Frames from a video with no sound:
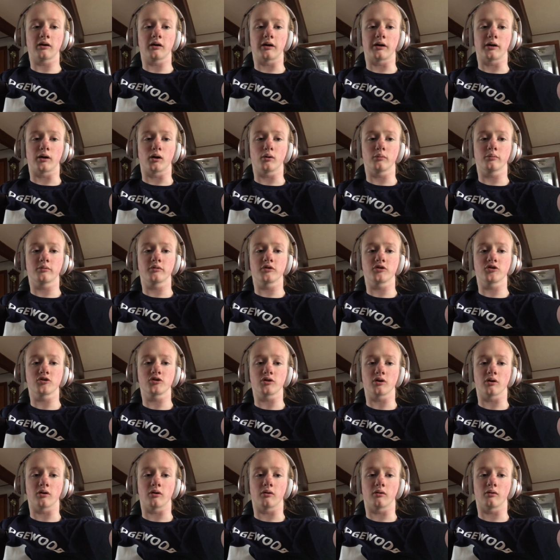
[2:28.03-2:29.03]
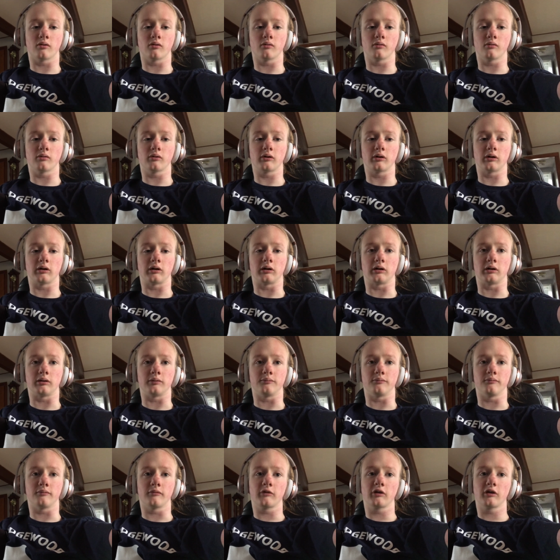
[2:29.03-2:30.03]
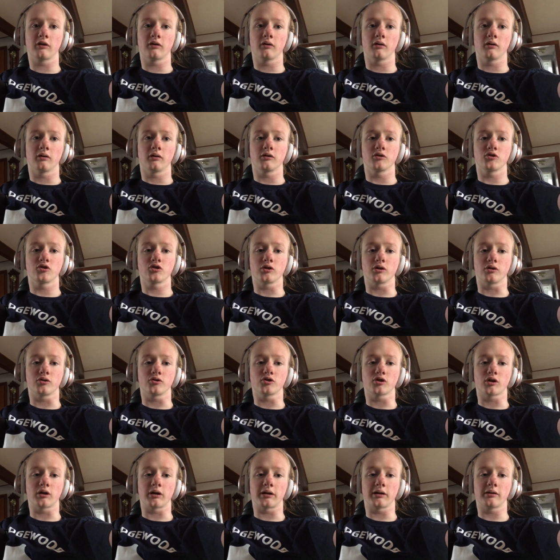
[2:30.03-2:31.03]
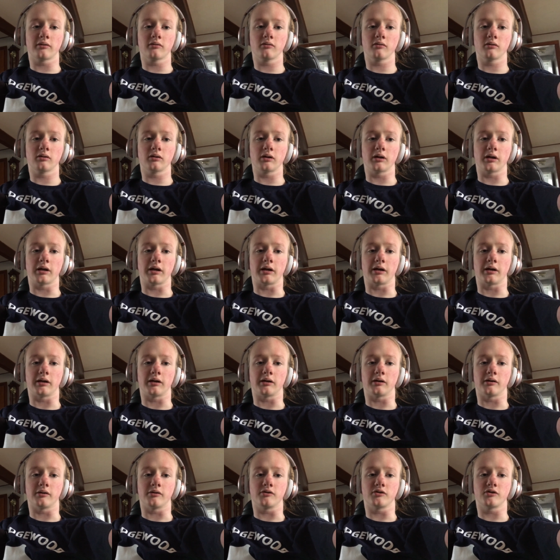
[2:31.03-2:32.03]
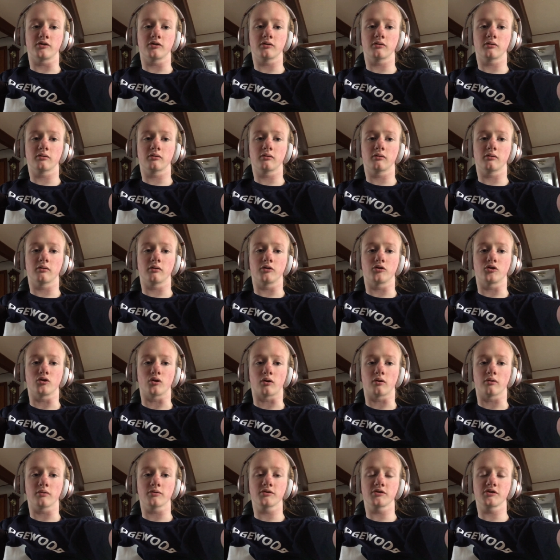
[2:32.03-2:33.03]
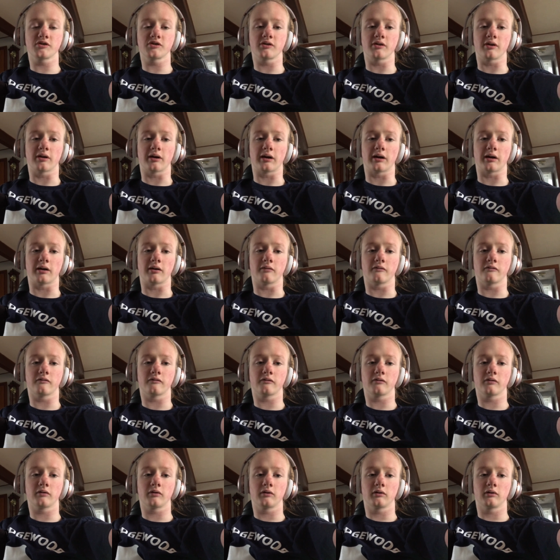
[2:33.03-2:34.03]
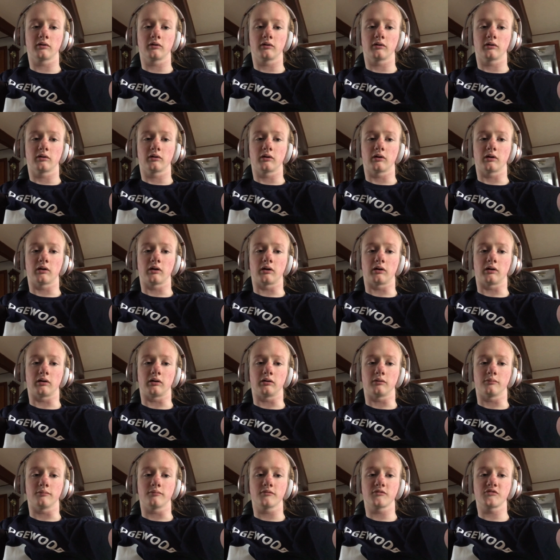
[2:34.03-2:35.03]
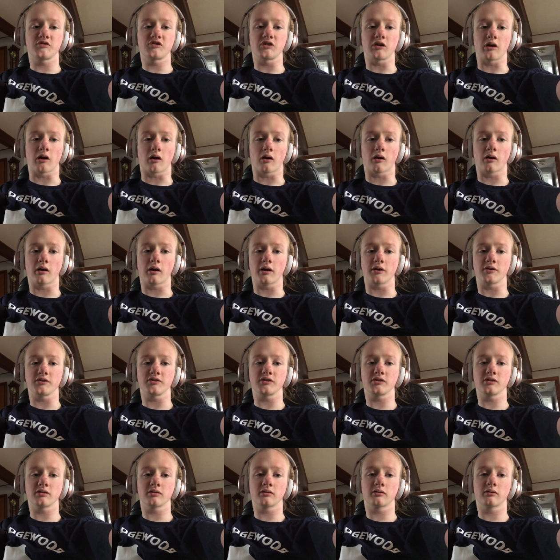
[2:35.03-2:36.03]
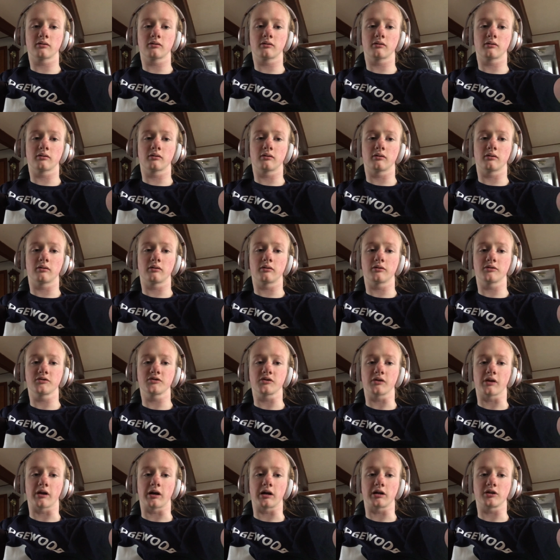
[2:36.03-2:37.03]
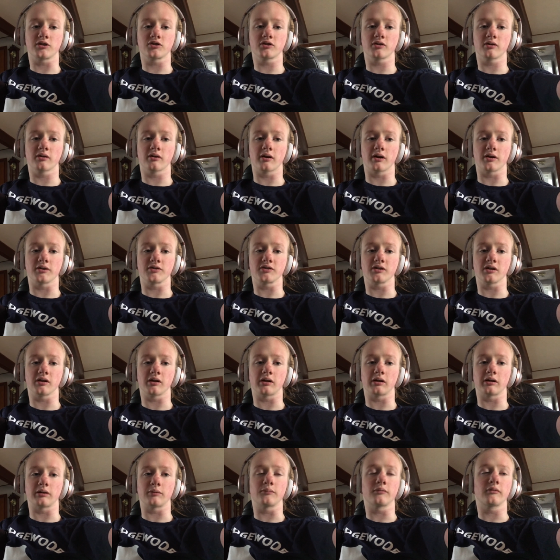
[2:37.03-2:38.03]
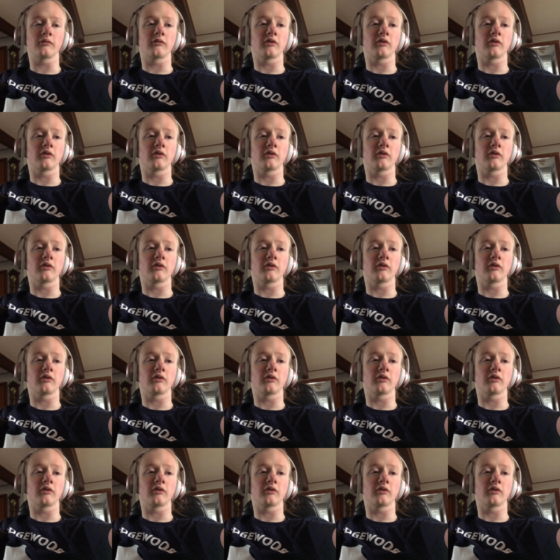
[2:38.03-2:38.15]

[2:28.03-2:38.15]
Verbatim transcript: I hope to show um, children and adults that have um, CRS slash SA